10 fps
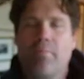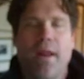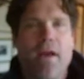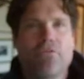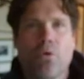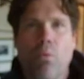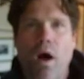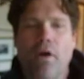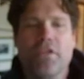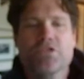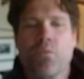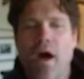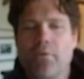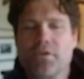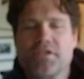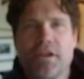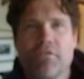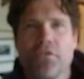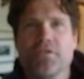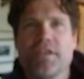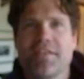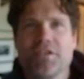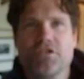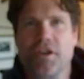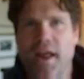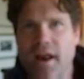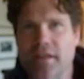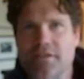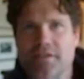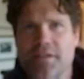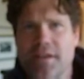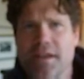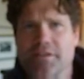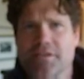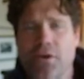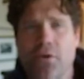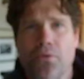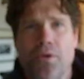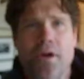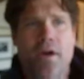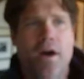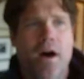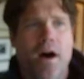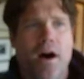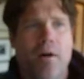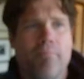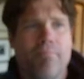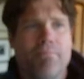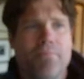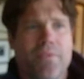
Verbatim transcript: But after a while, these wide receivers and these shenanigans in the end zone, um,